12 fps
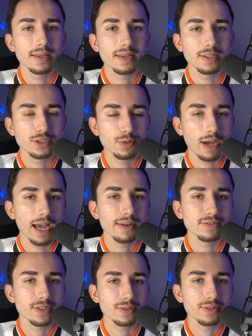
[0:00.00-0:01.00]
is you
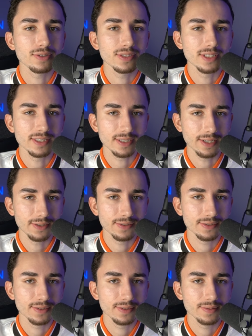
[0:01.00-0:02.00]
have to learn the
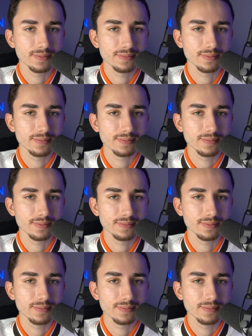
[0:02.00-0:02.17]
skills.